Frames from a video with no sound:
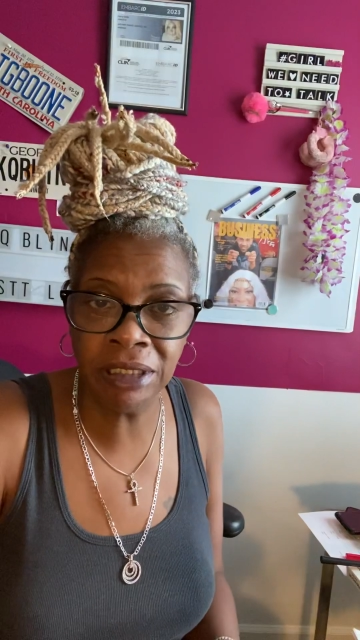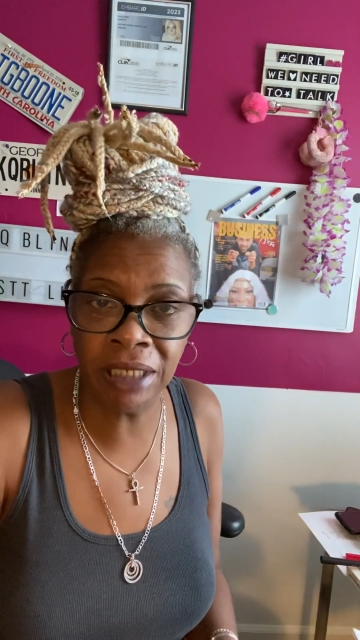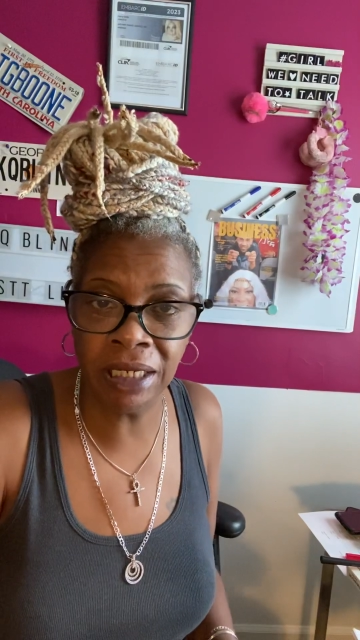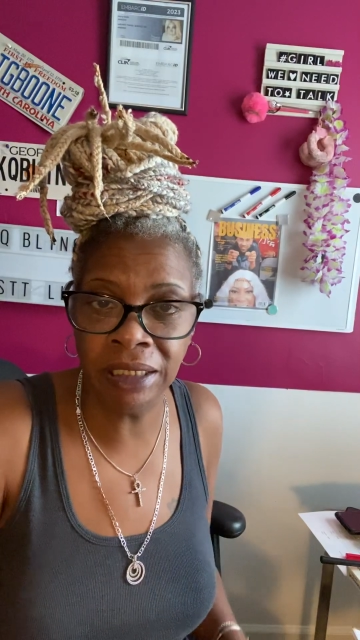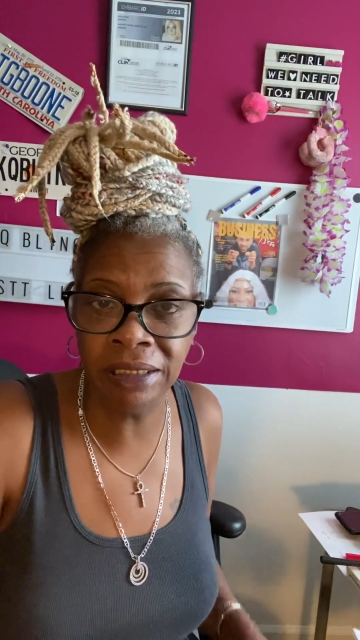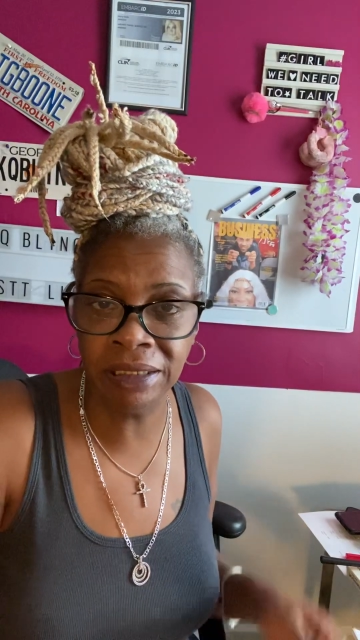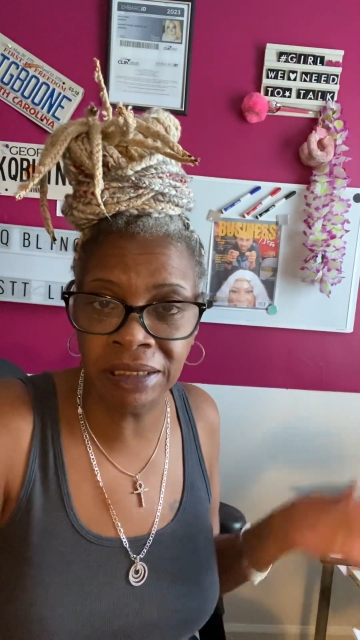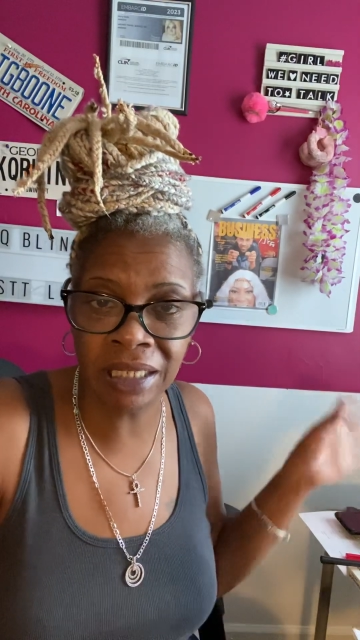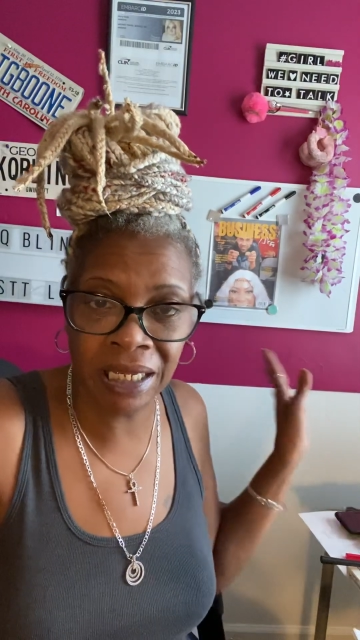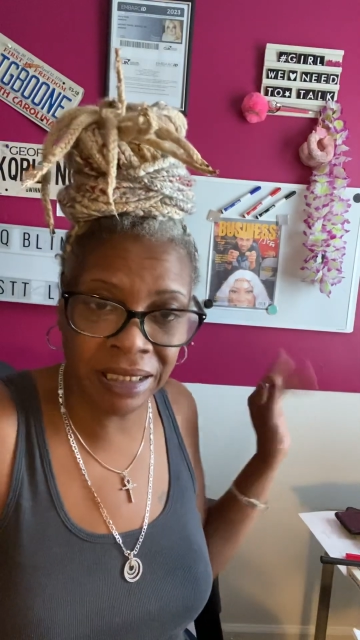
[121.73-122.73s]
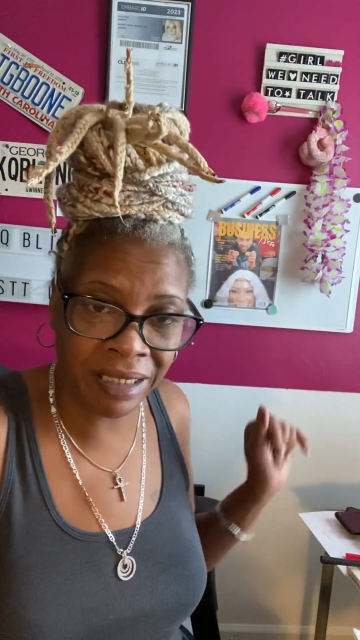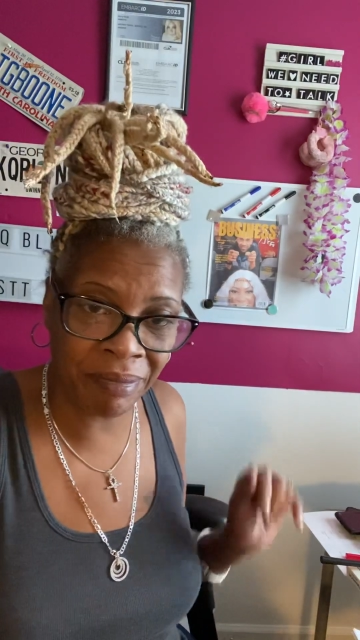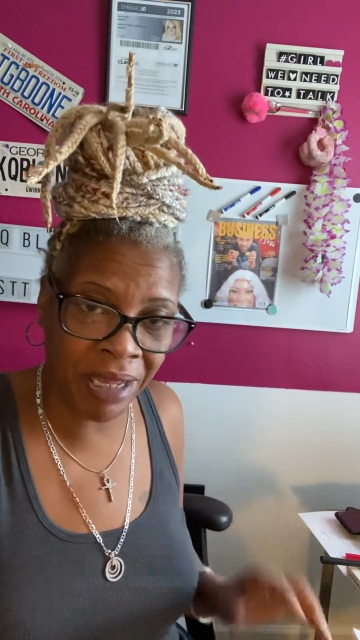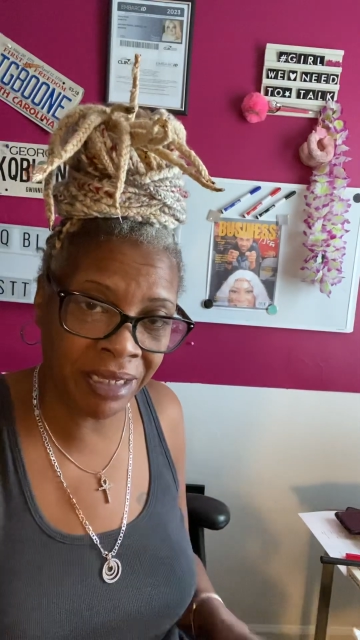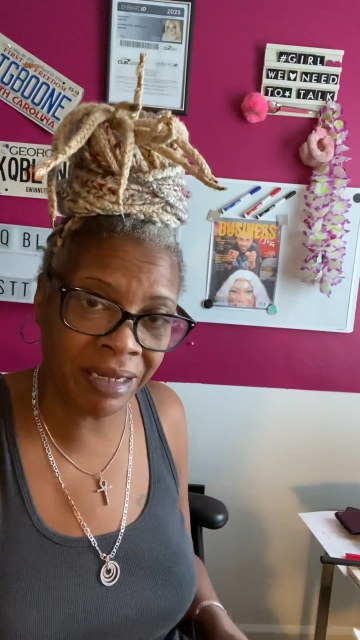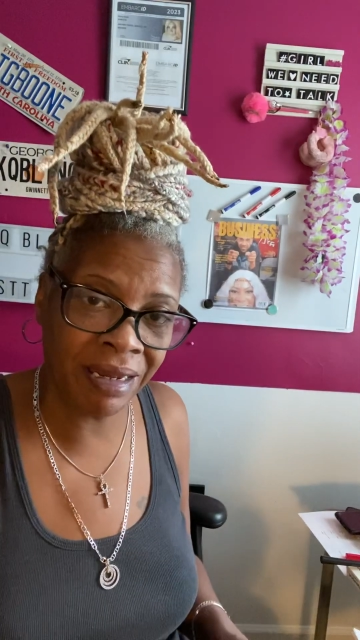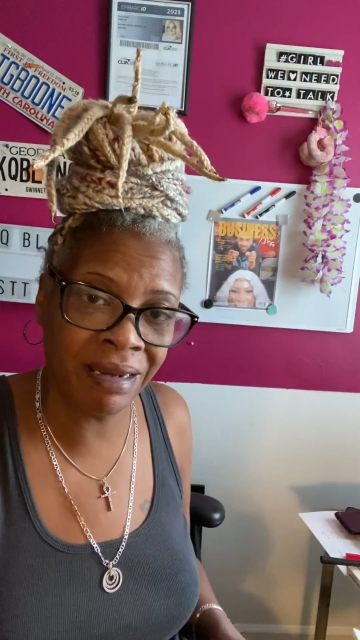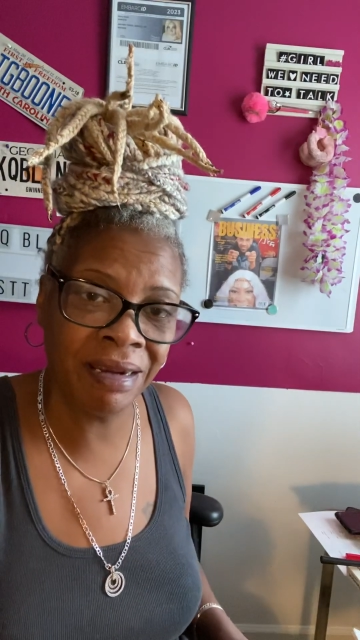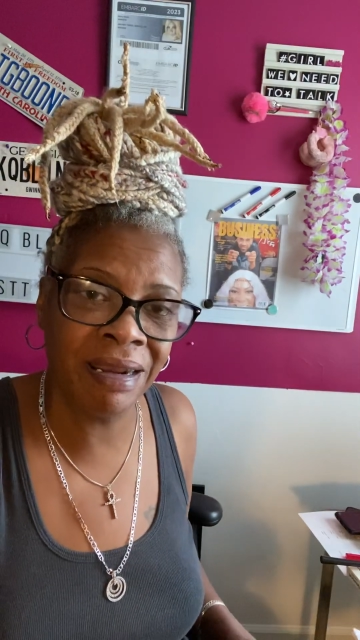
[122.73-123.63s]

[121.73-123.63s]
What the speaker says: got his. Like, look at my car.